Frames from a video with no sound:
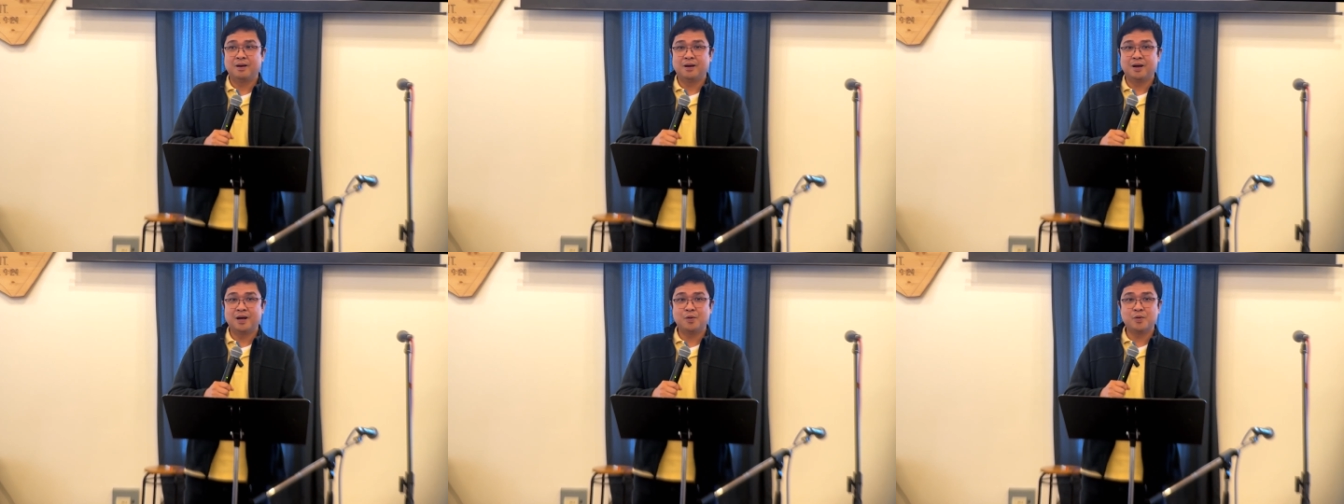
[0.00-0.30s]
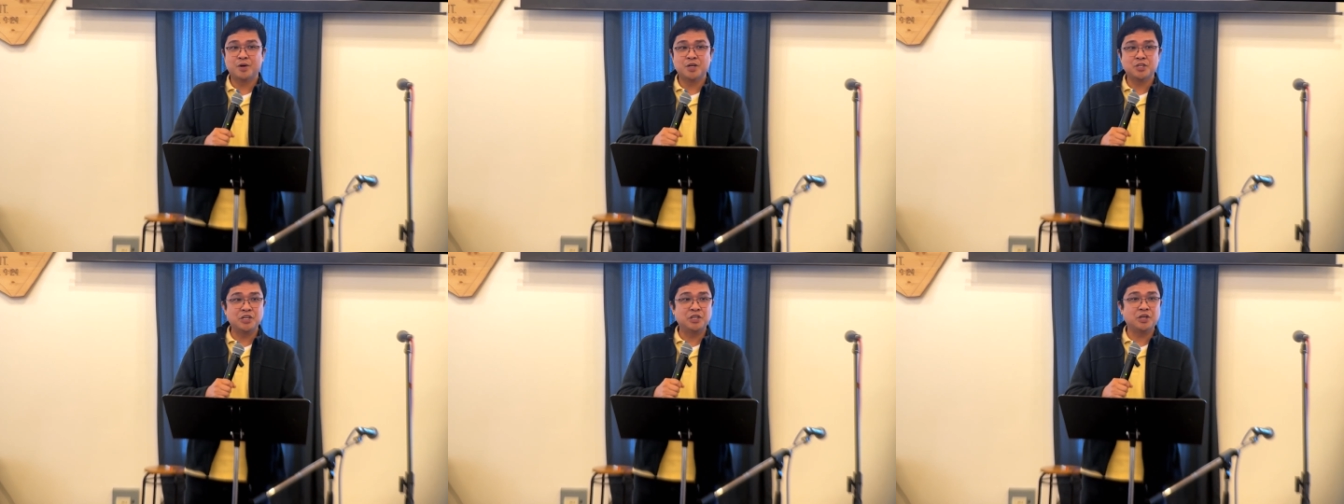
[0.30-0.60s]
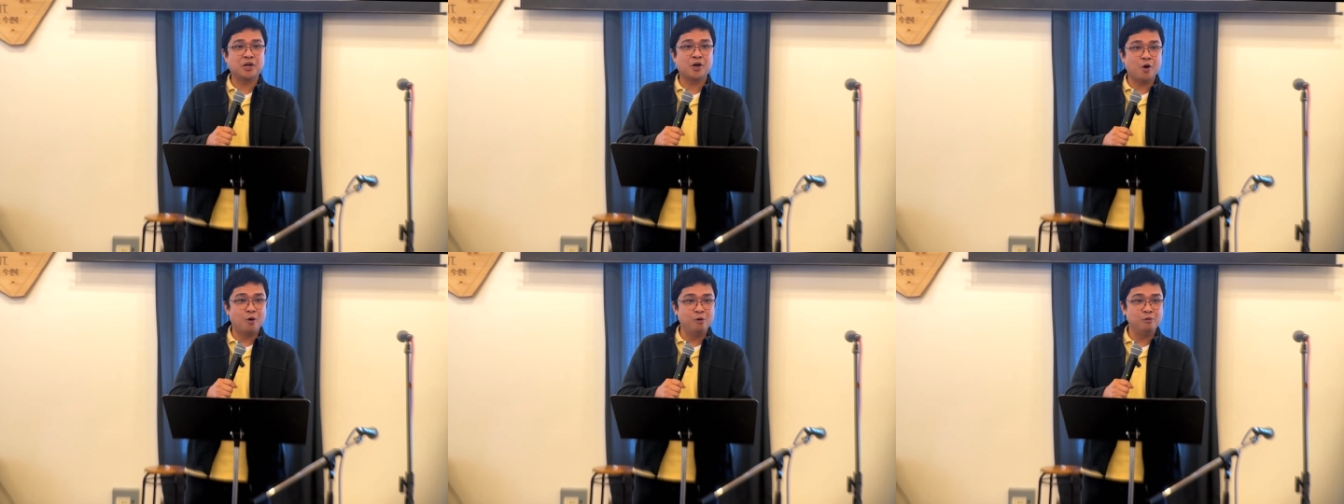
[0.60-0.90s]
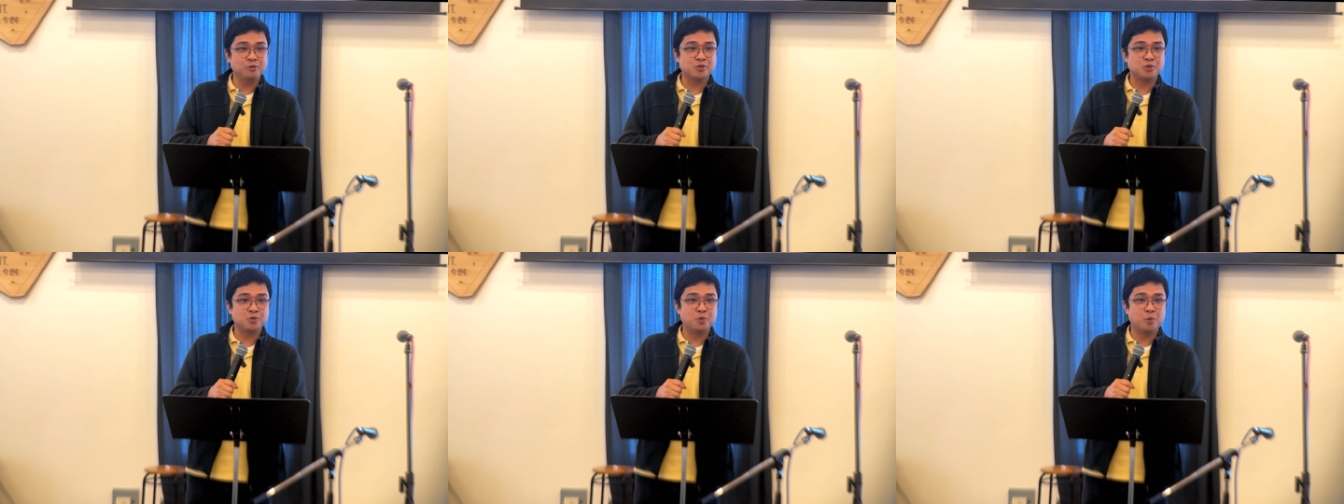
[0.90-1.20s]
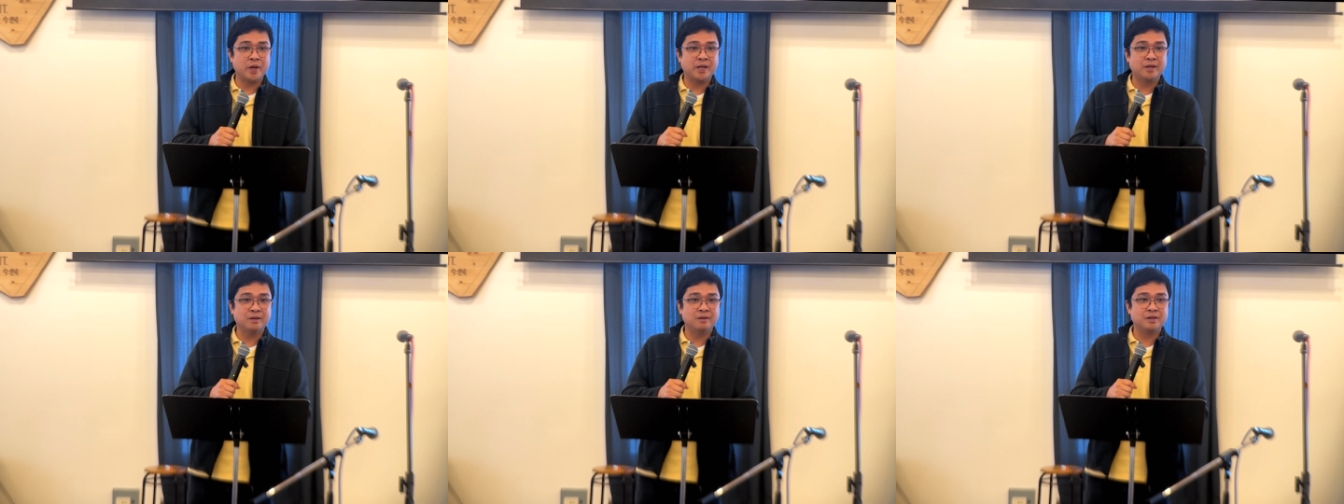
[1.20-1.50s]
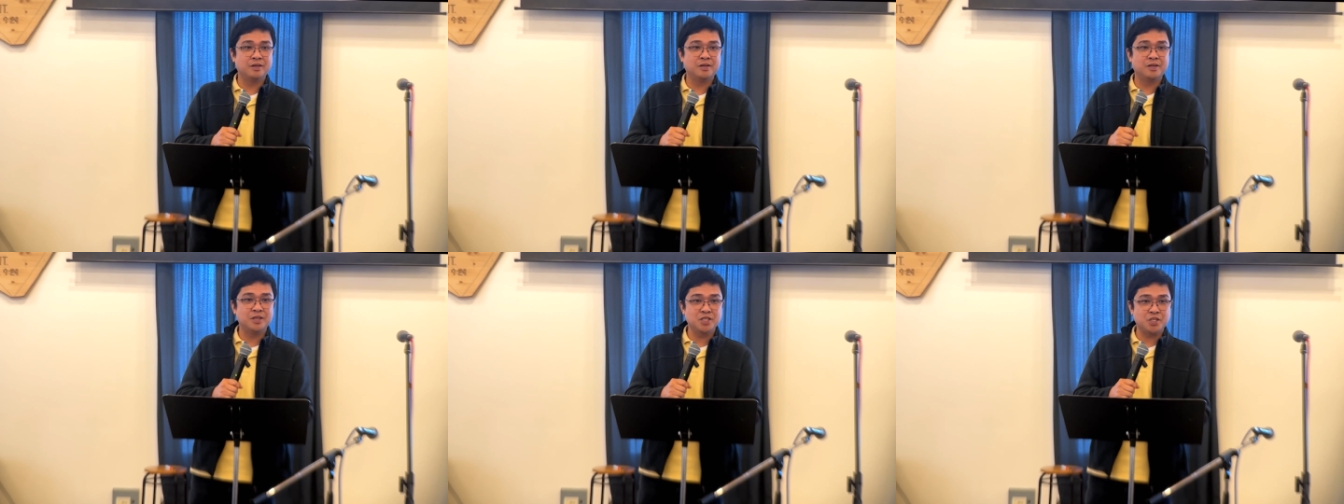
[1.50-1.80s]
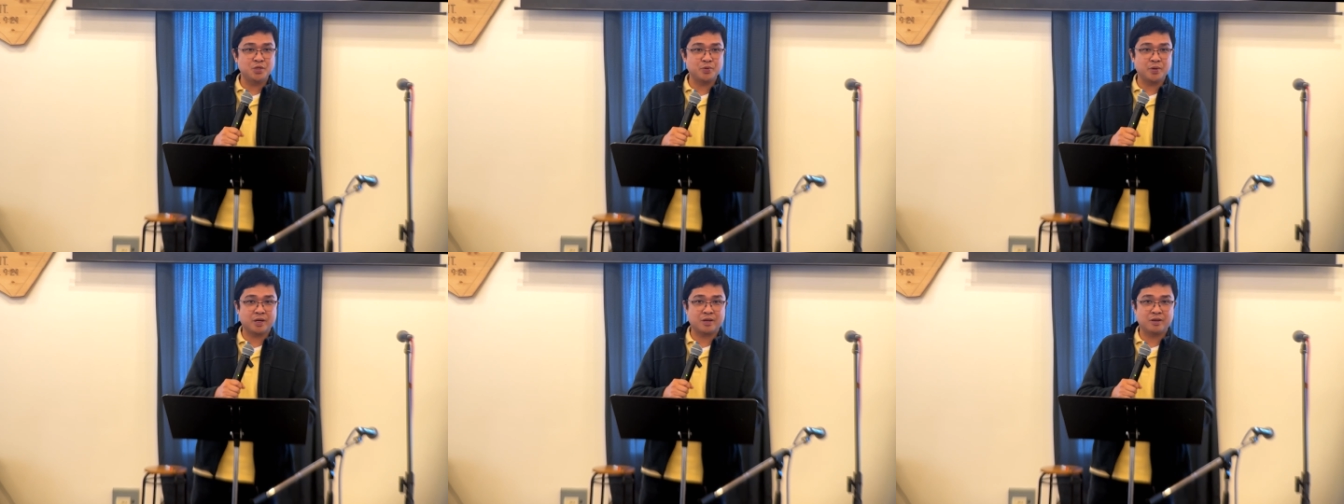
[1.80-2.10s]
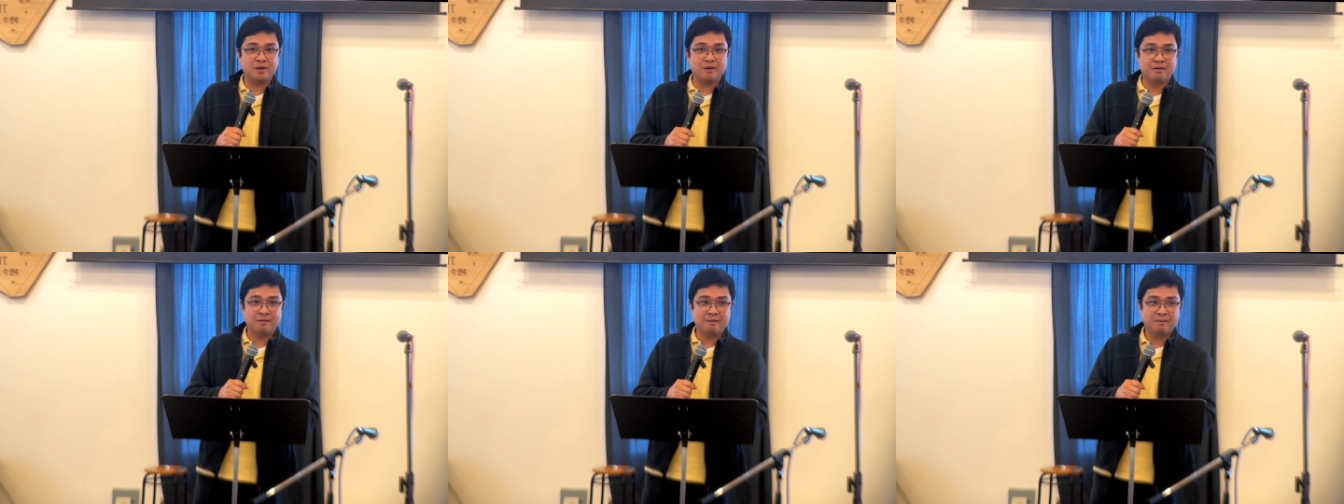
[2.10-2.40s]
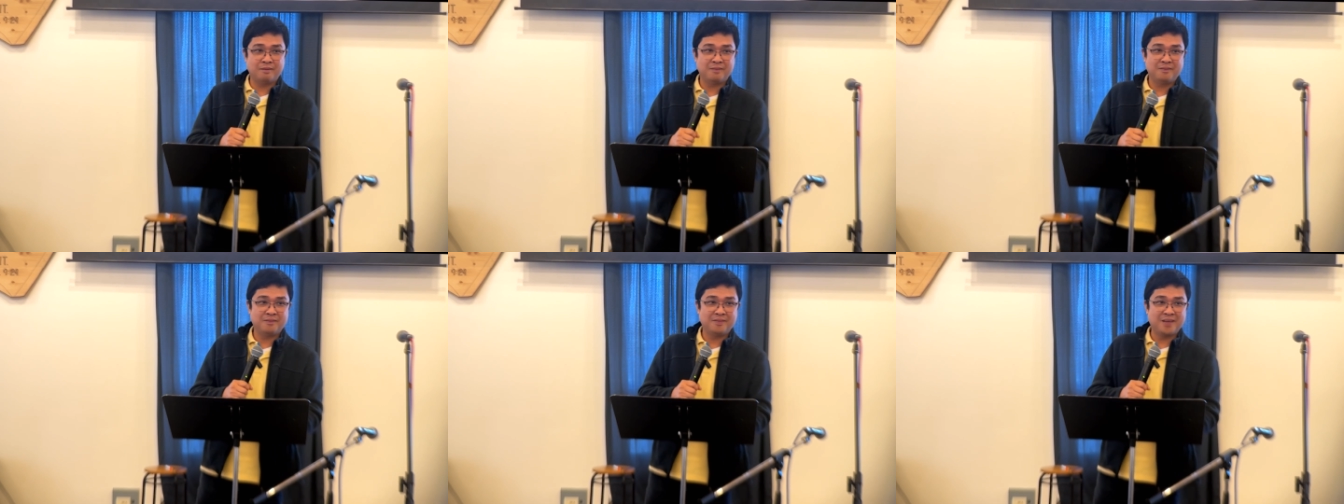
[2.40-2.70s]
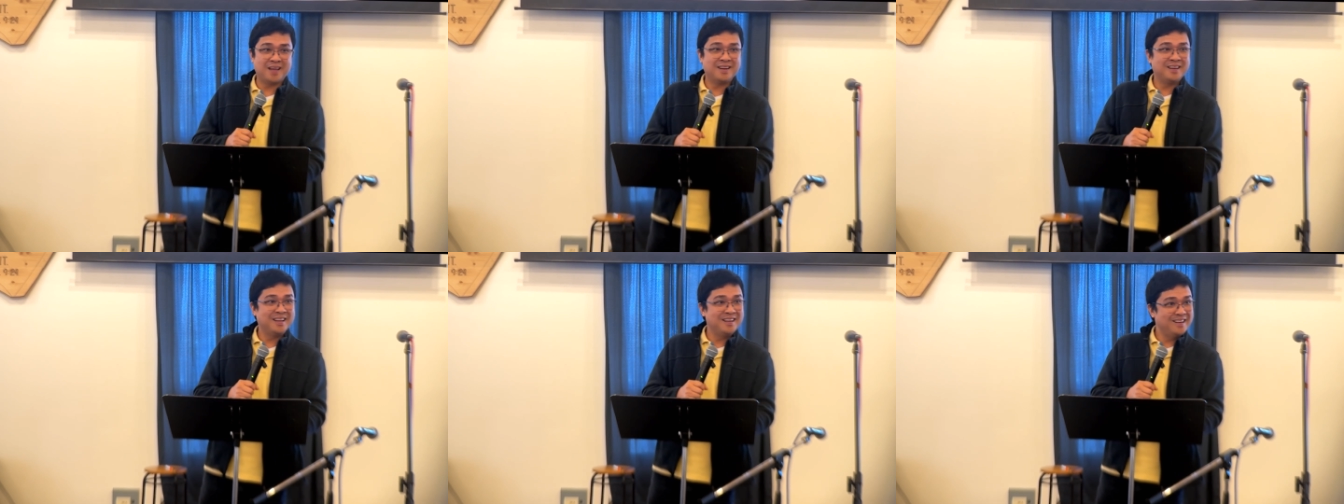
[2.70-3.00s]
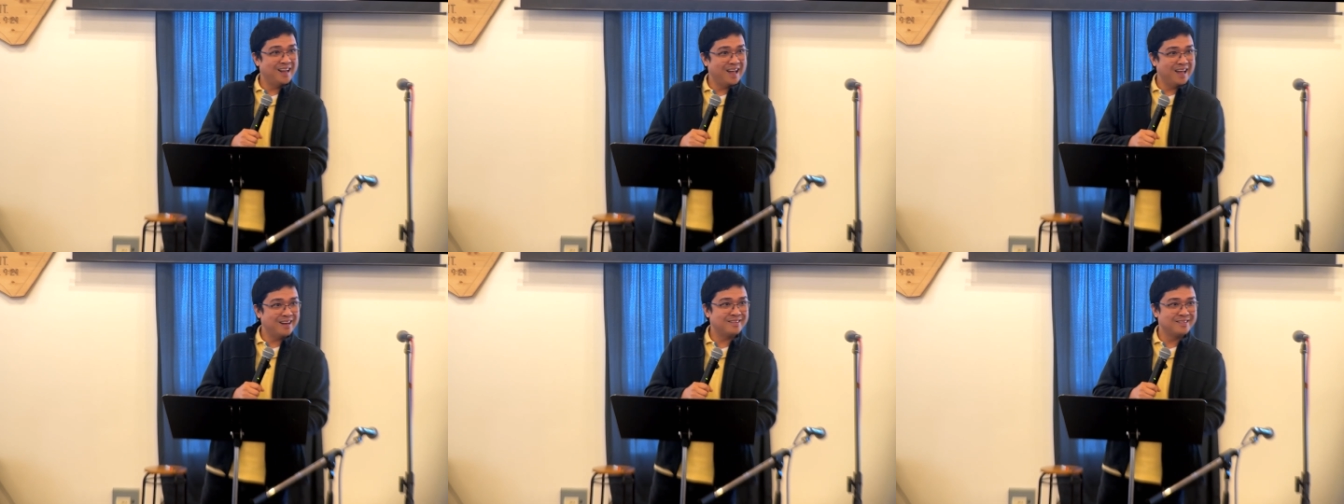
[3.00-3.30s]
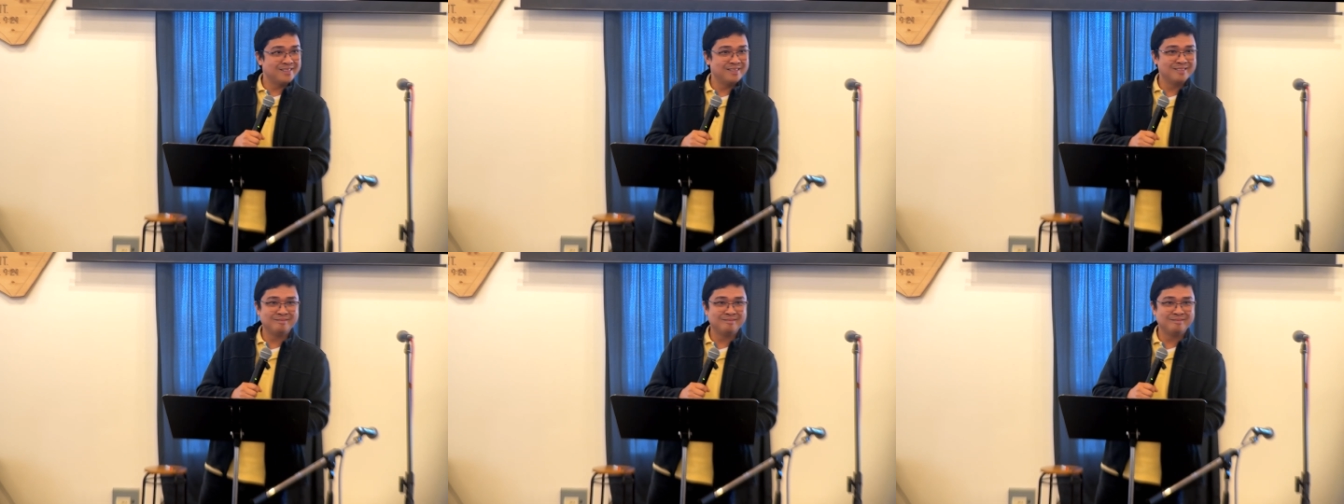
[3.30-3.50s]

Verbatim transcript: I want to see the Colts win the district. And they did.